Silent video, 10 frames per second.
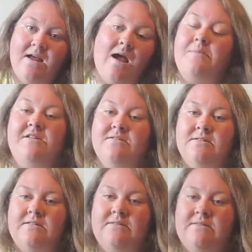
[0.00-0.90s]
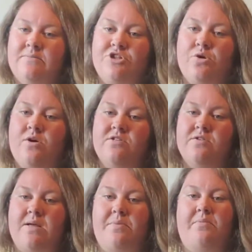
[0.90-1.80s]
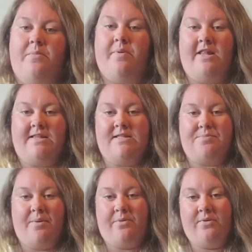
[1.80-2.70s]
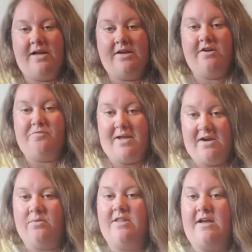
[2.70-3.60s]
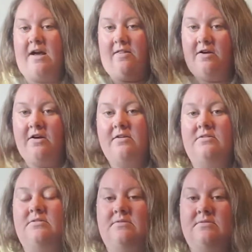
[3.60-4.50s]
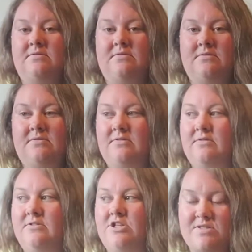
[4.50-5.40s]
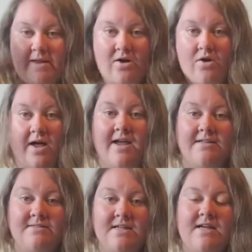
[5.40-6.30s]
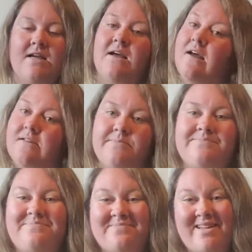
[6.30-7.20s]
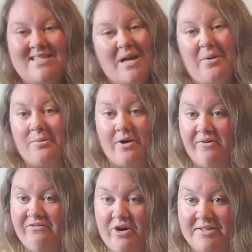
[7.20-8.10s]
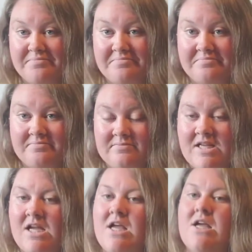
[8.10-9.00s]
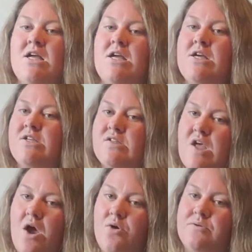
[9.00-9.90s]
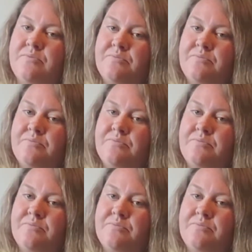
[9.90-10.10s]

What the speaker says: I mean, sure, it works for some people, but like this purple right here, if my hair were that color, just my whole head, that's not what I'm going for. So,